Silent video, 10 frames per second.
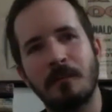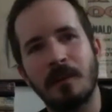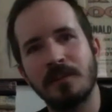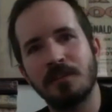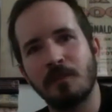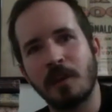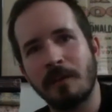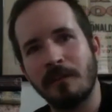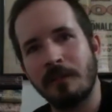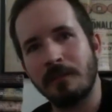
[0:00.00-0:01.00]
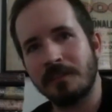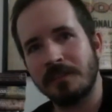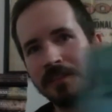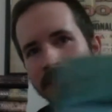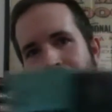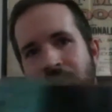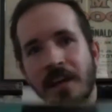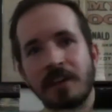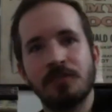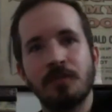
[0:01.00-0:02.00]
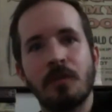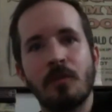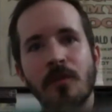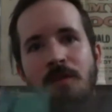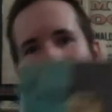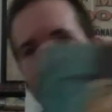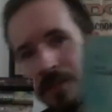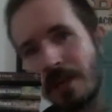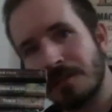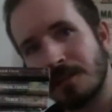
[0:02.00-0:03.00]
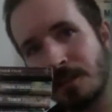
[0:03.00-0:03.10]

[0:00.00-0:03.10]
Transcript: But this is one of my favorites because this is the Dinosaur Wars, which is actually a